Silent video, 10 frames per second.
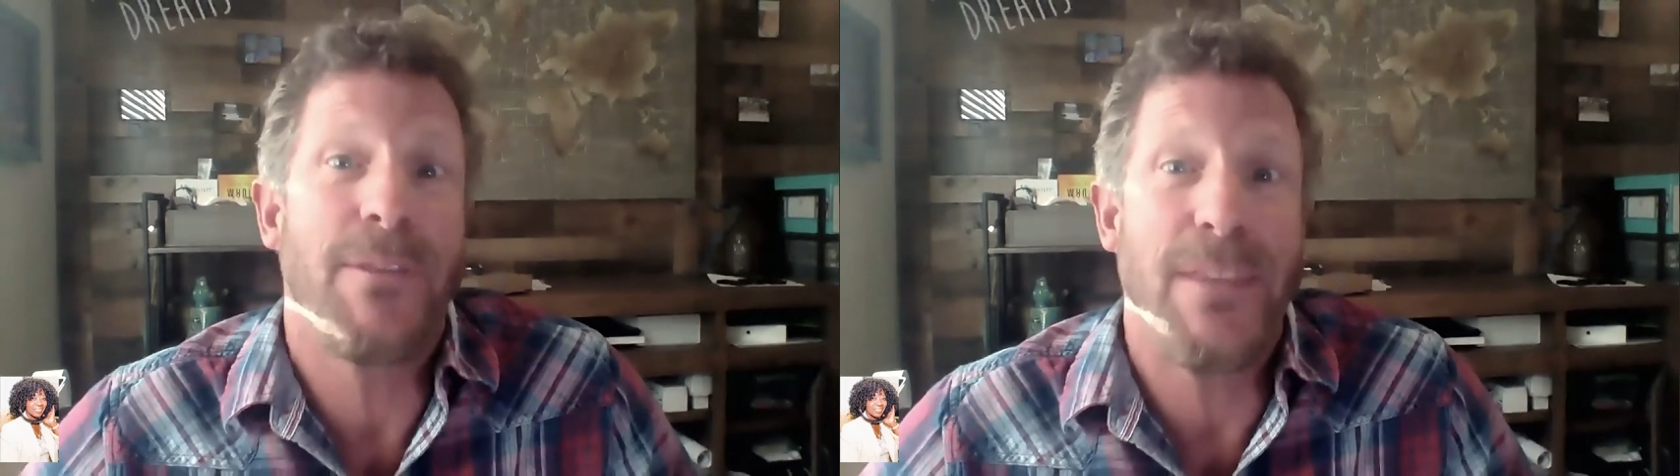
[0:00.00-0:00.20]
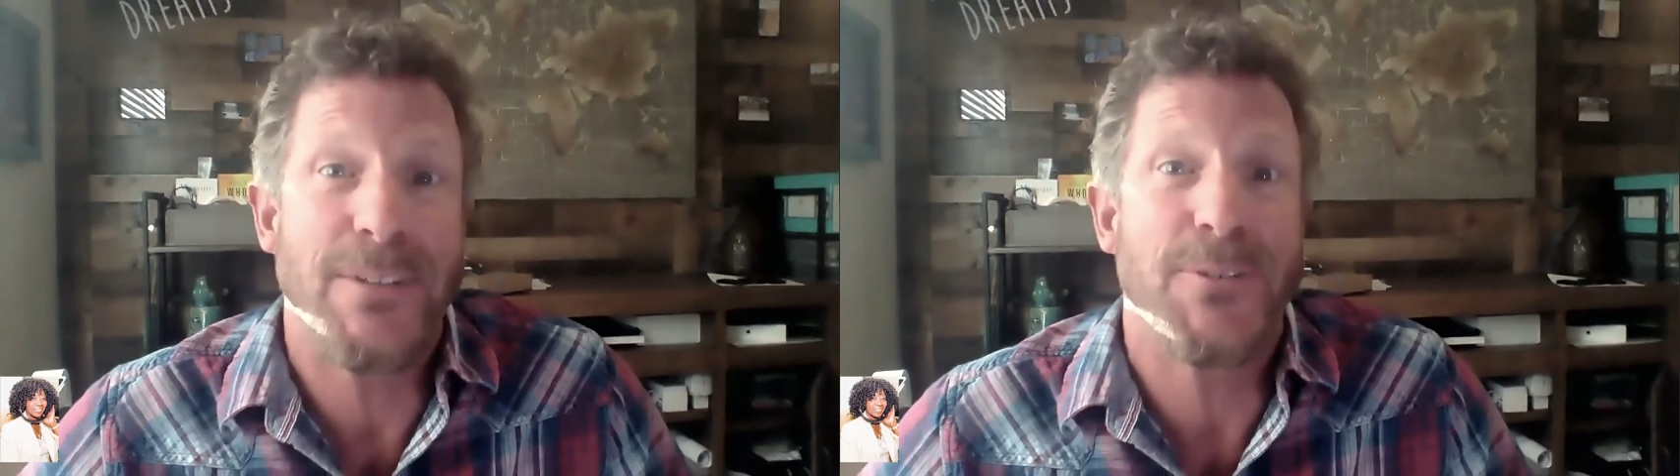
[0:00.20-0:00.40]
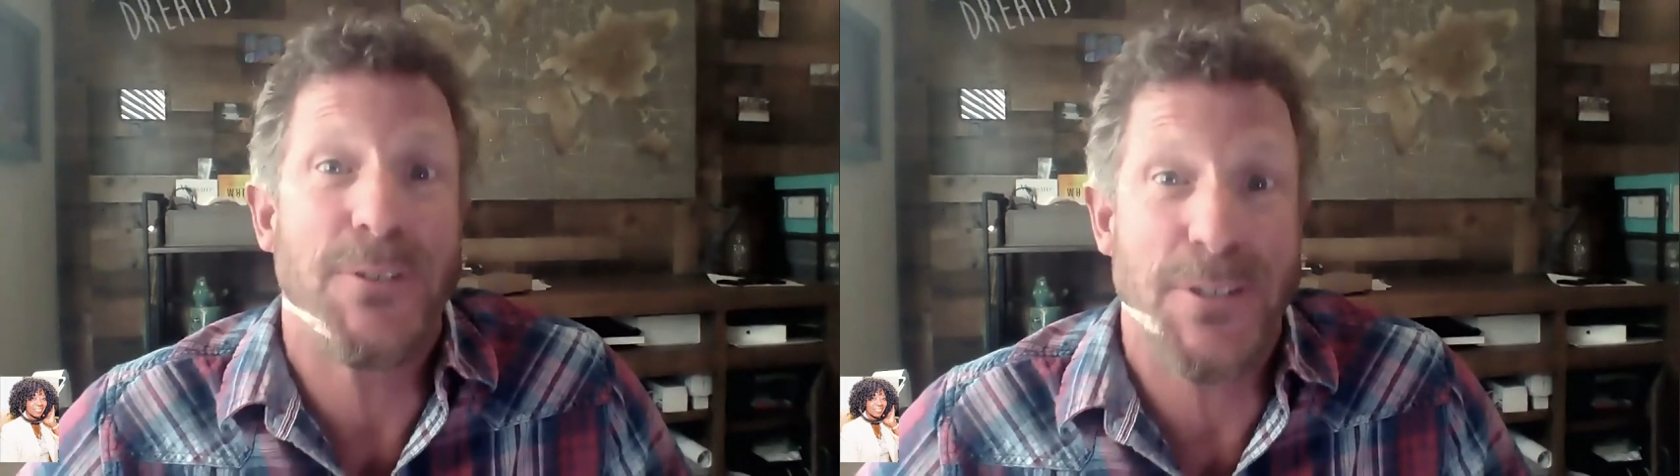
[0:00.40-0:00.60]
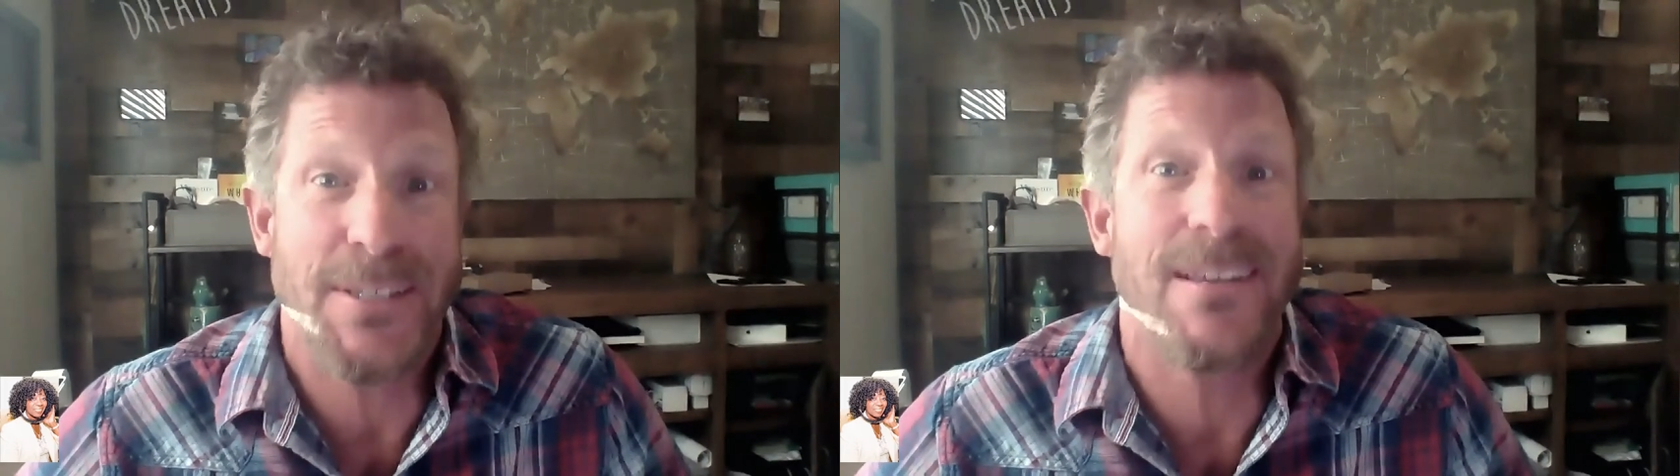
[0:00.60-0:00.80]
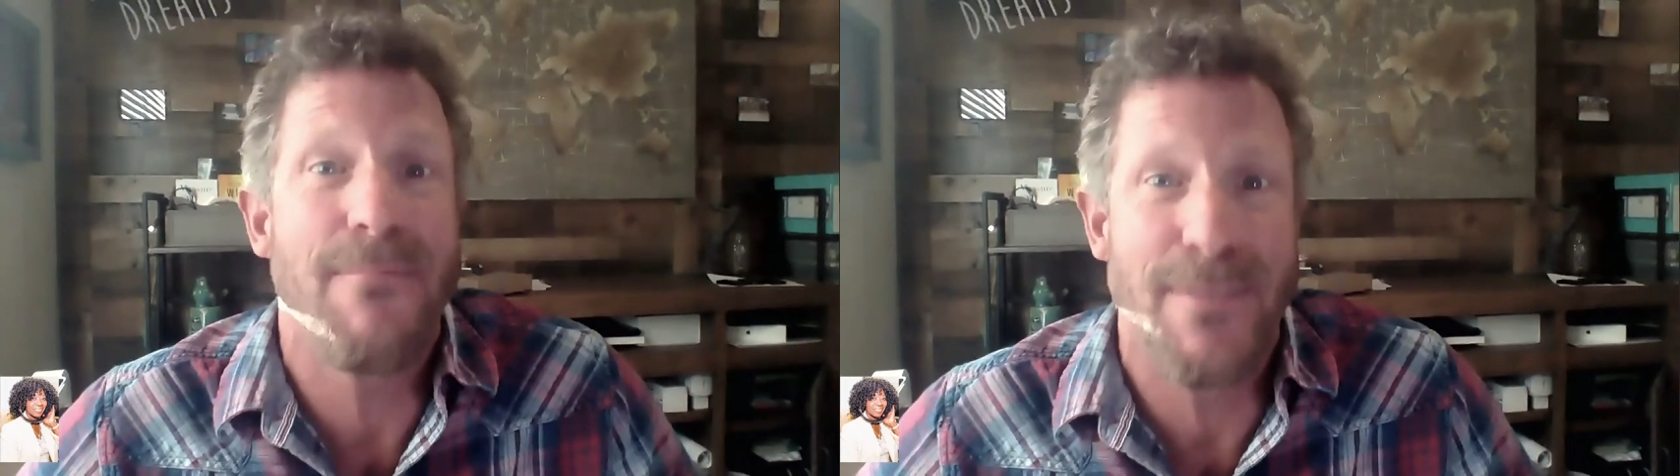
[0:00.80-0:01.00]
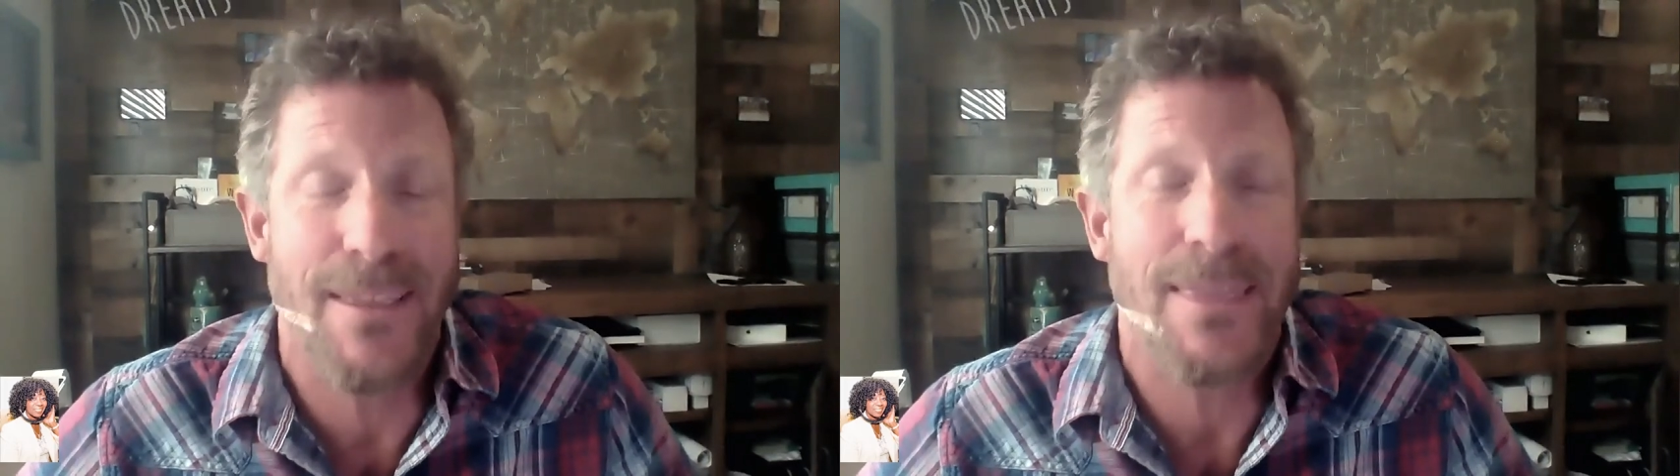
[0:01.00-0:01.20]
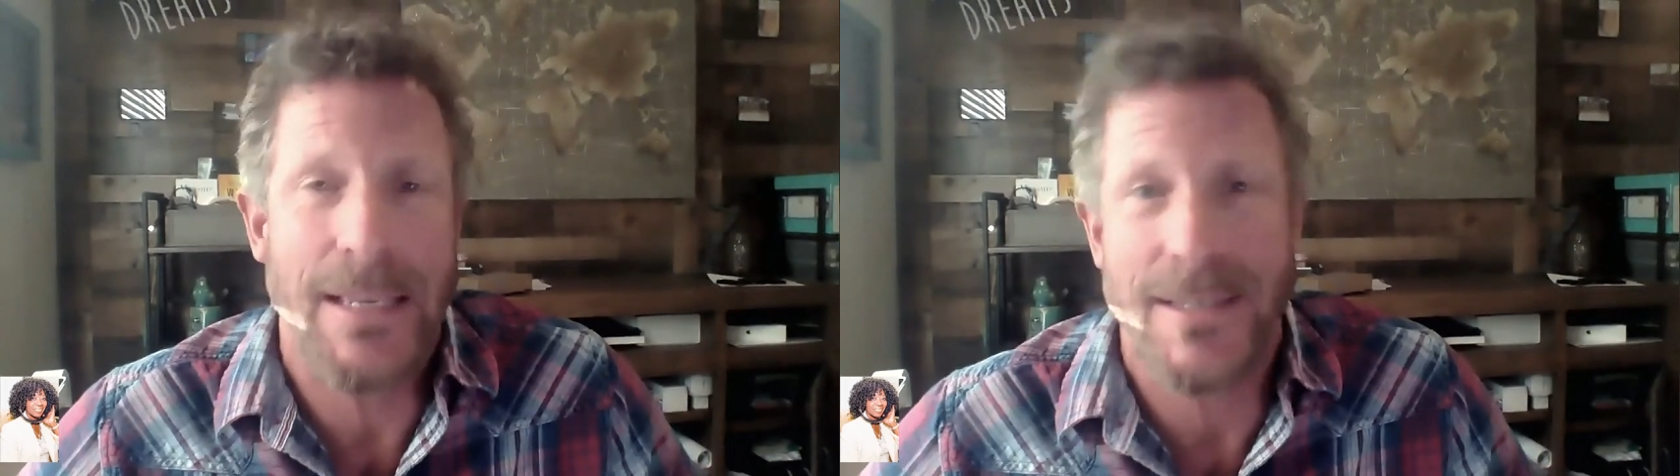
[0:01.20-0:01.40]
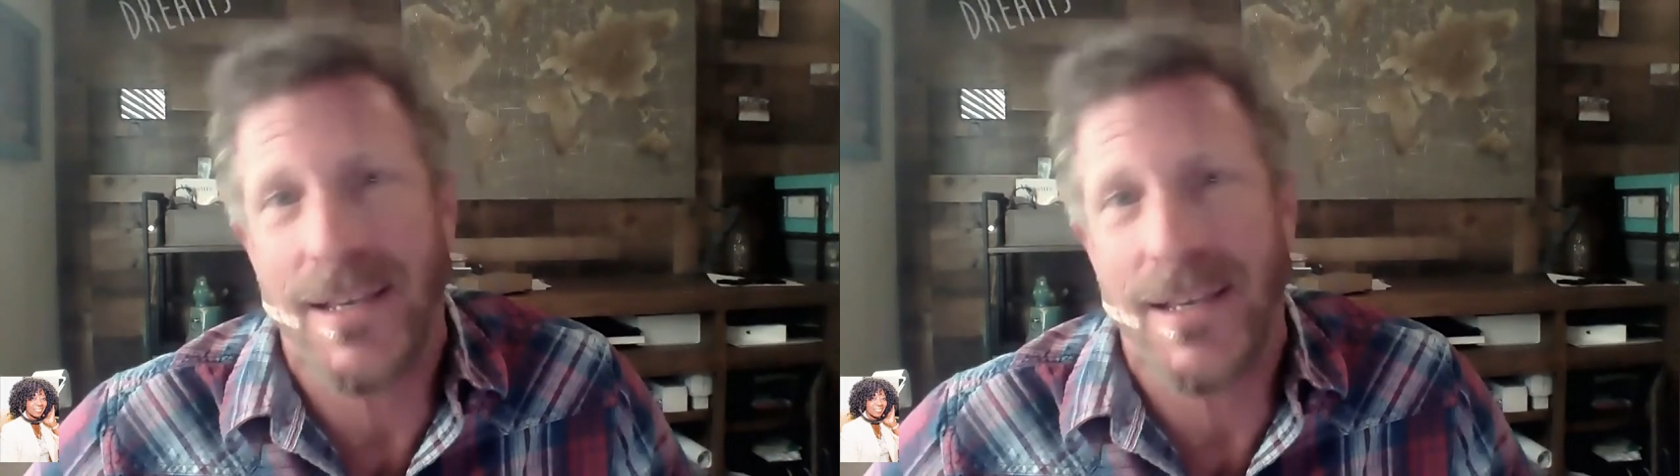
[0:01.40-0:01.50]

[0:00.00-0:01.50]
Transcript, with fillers: but these are just some of the things